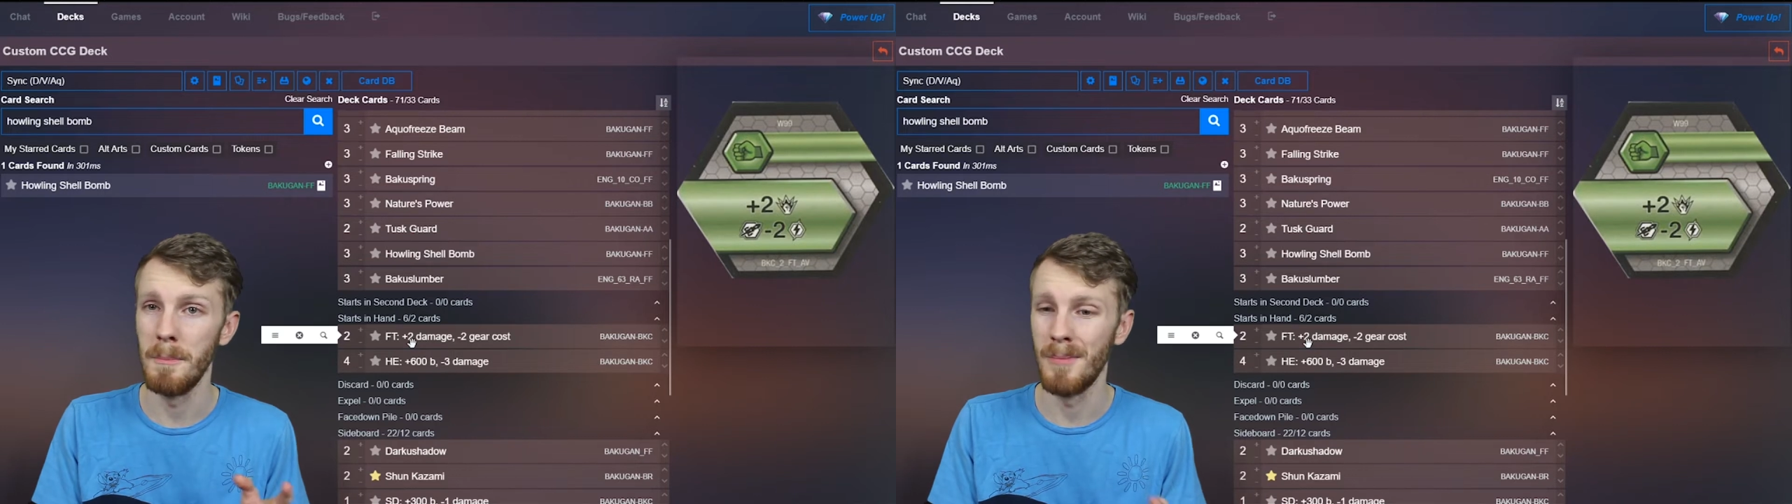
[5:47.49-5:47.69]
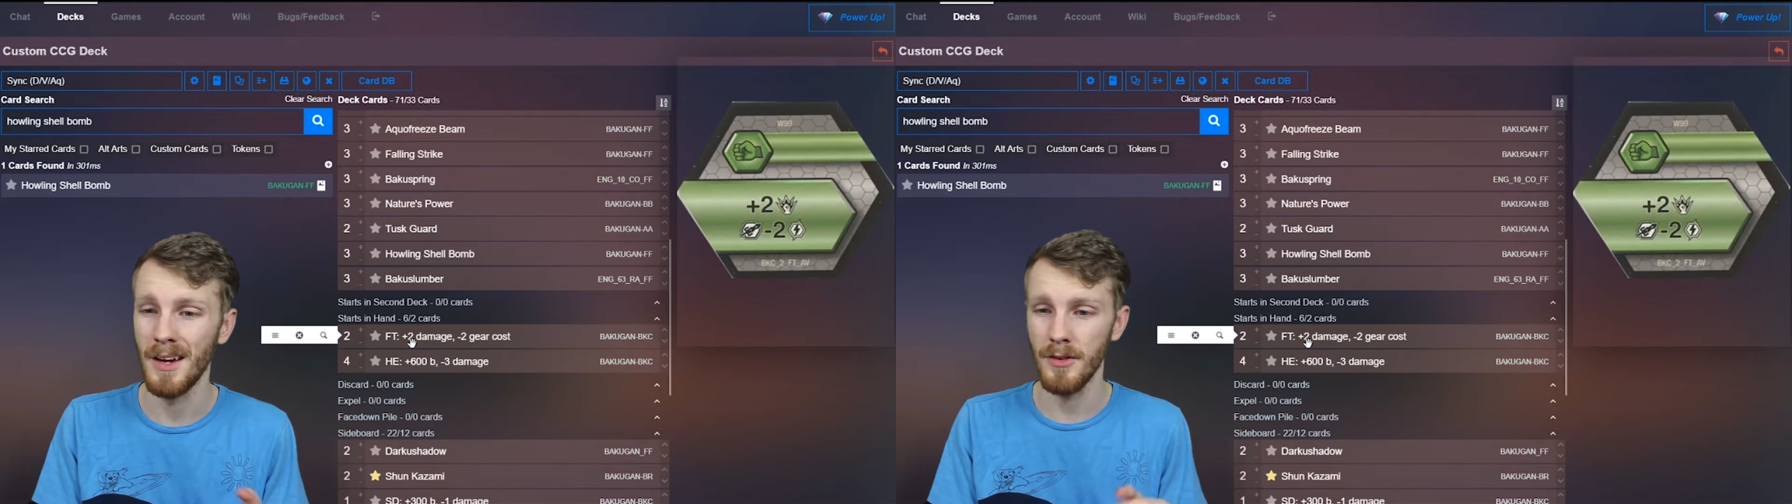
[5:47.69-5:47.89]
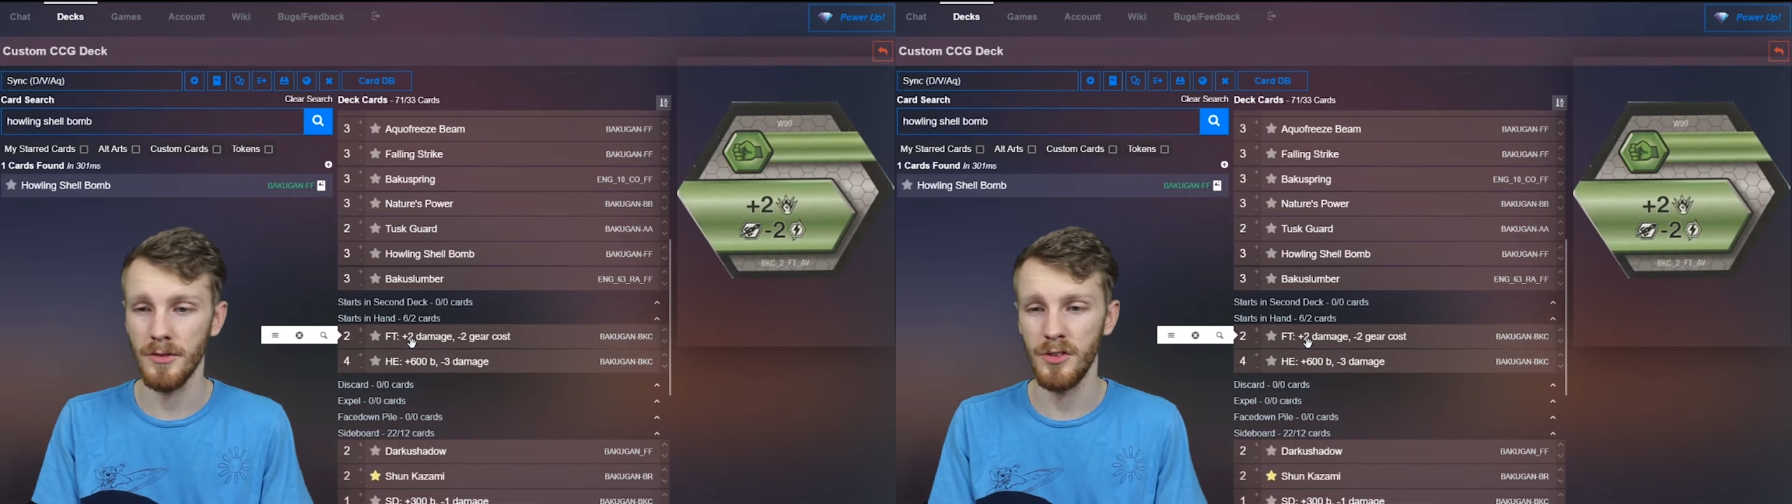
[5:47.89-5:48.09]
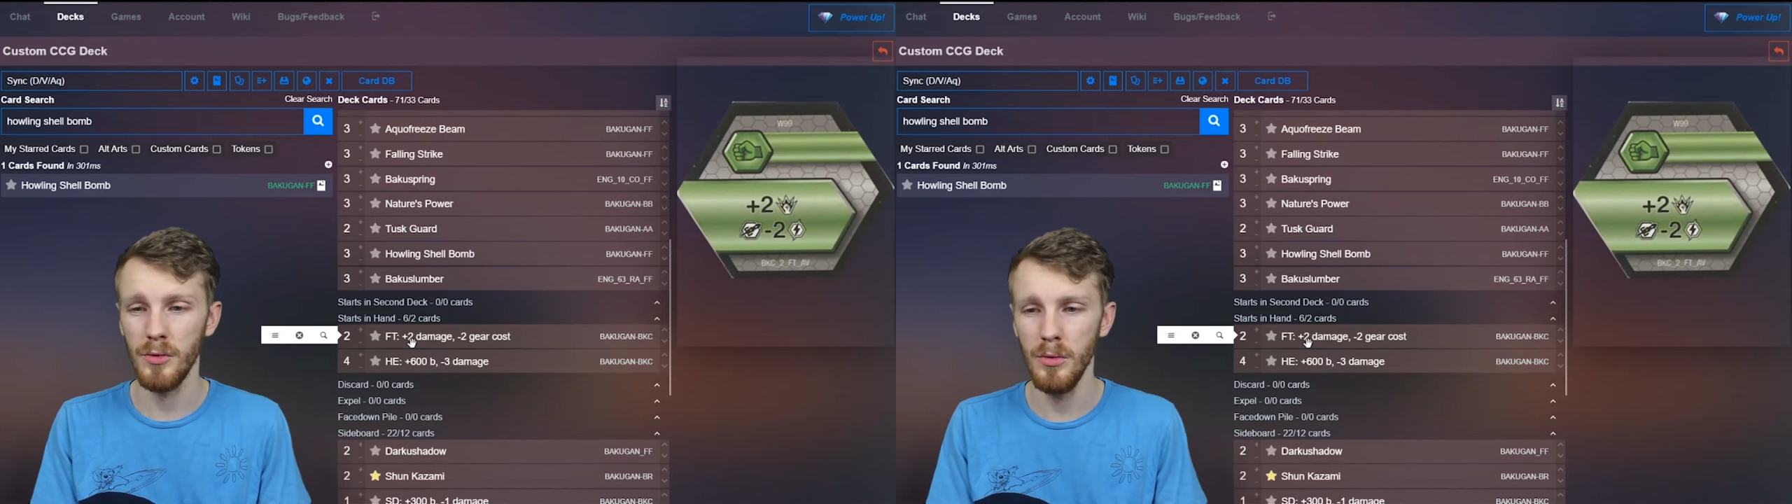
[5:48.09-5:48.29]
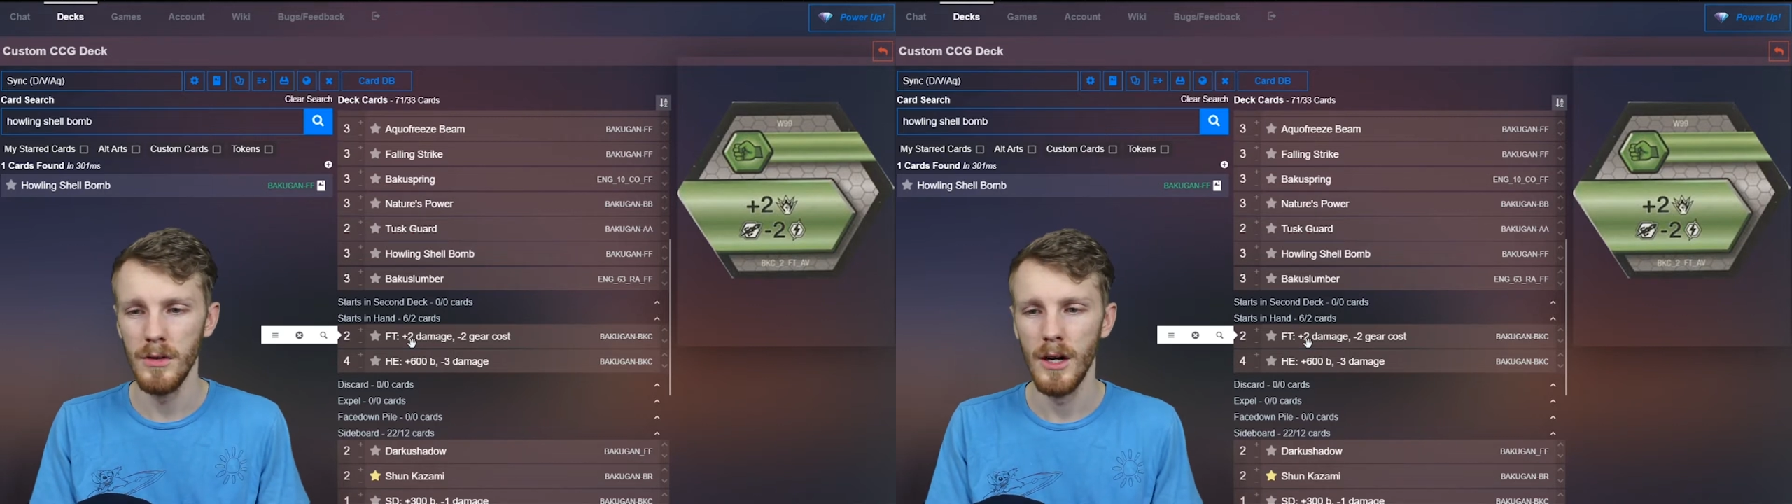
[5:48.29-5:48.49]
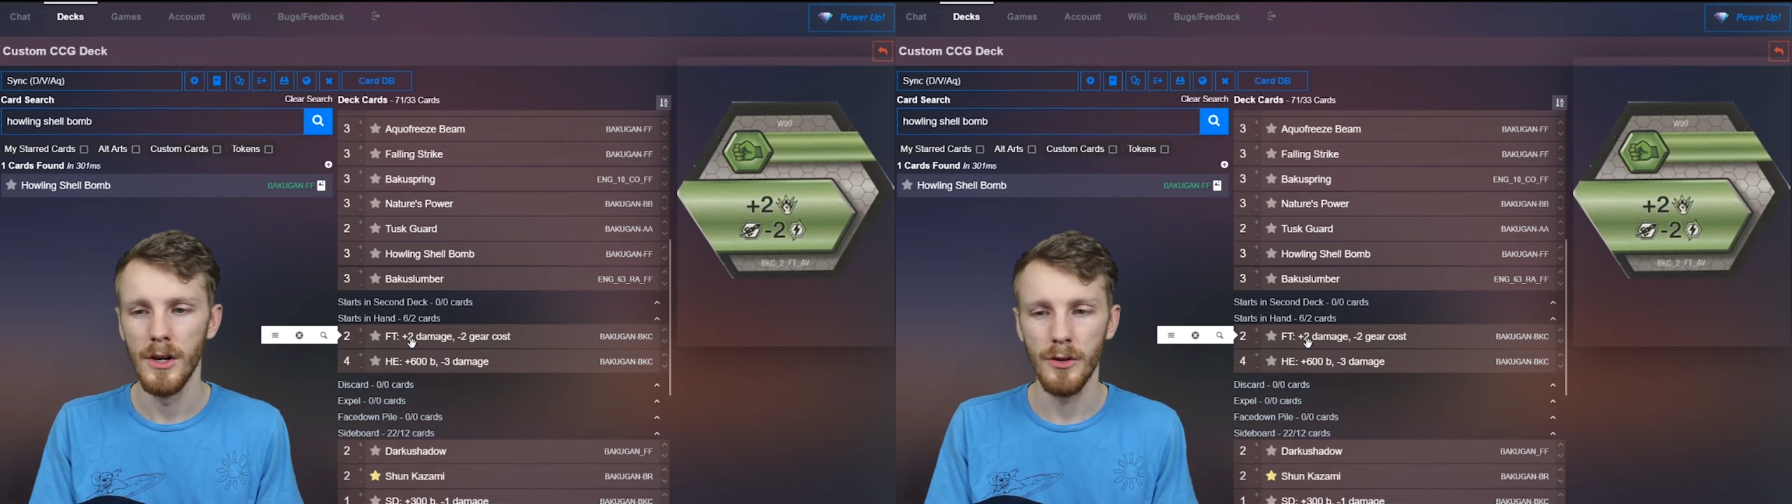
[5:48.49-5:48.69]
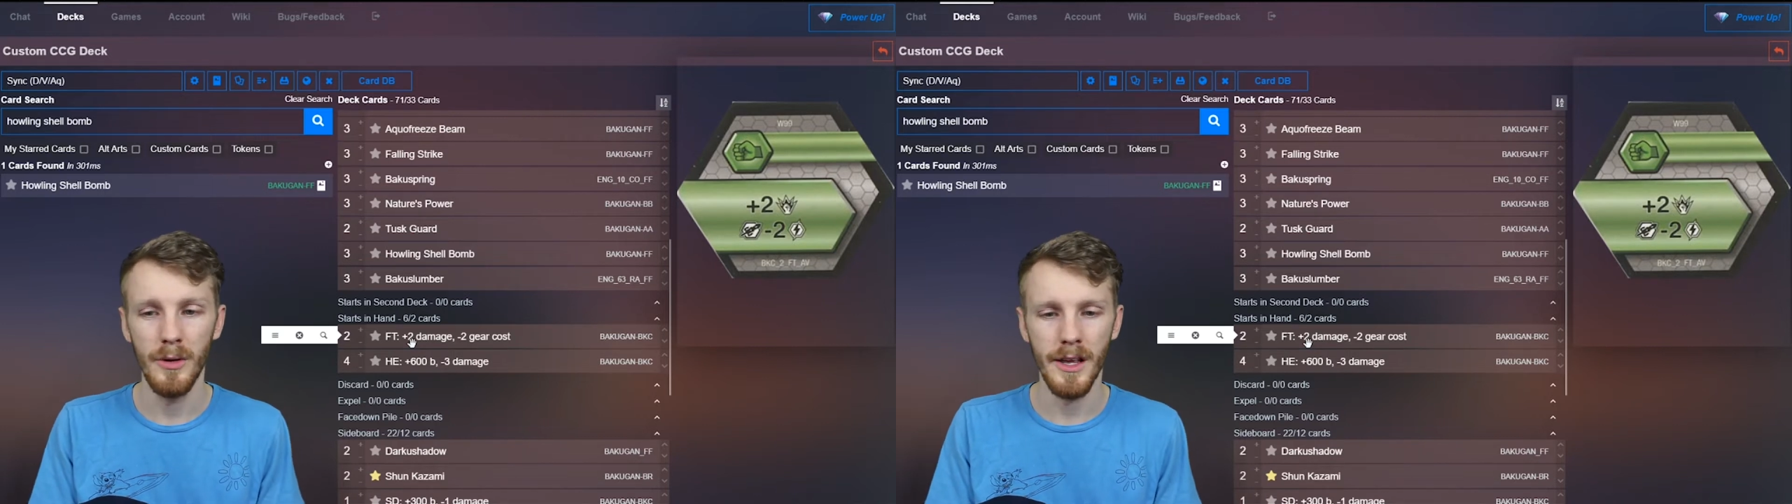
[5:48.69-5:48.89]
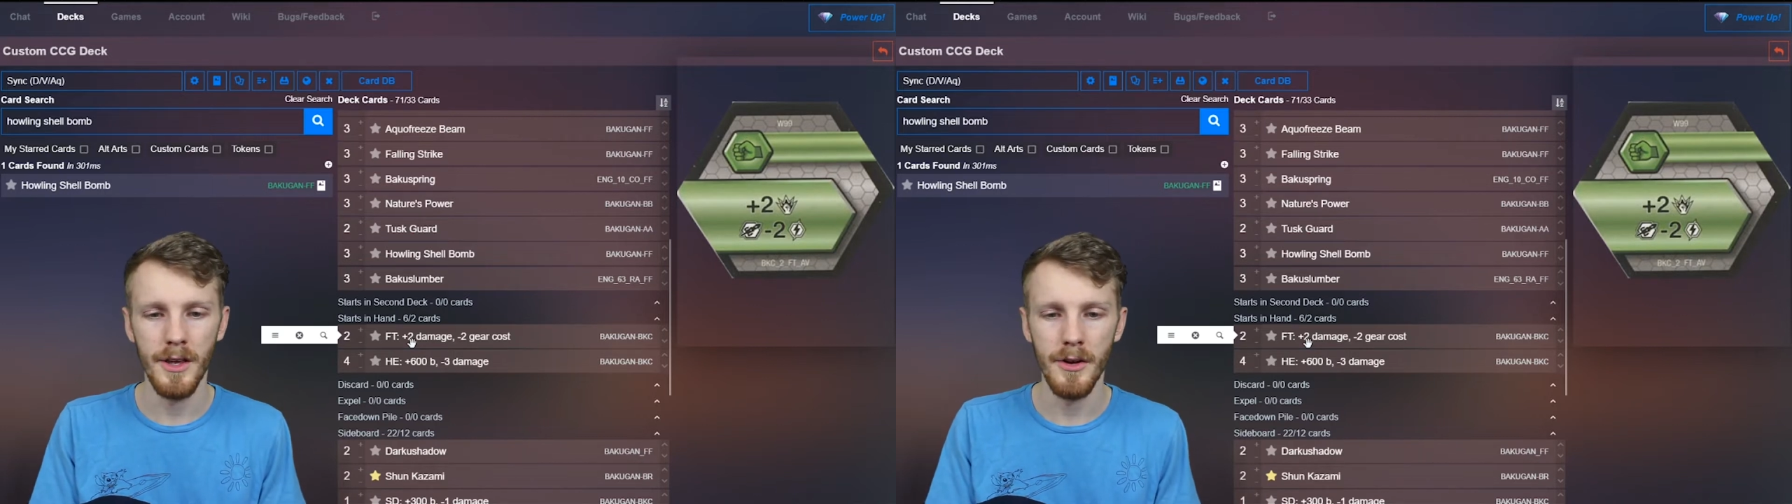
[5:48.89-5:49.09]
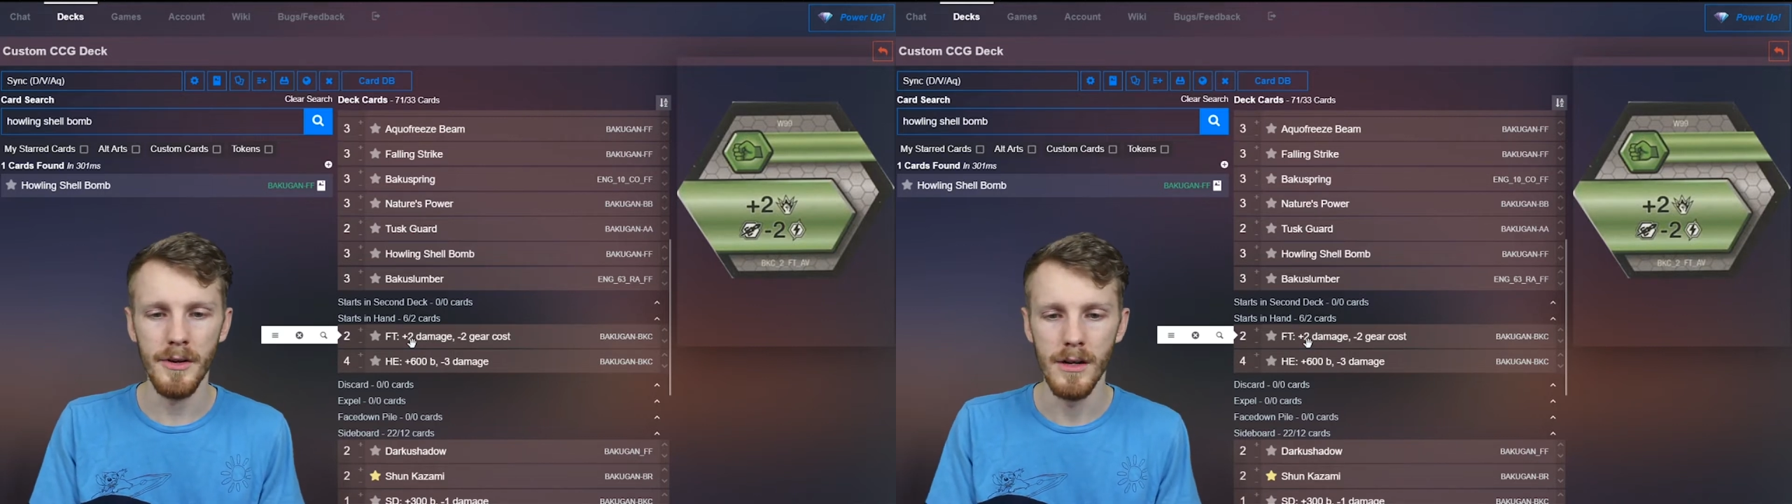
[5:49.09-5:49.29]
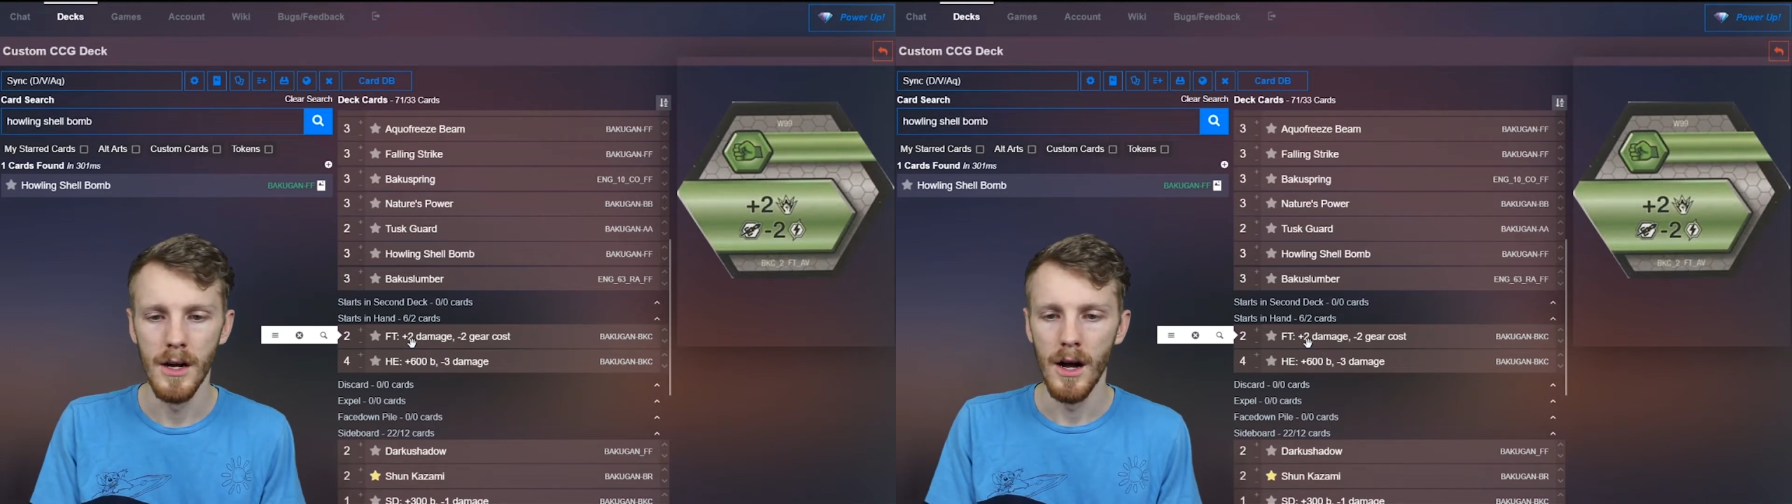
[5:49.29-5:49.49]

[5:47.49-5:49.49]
-2 to a gear.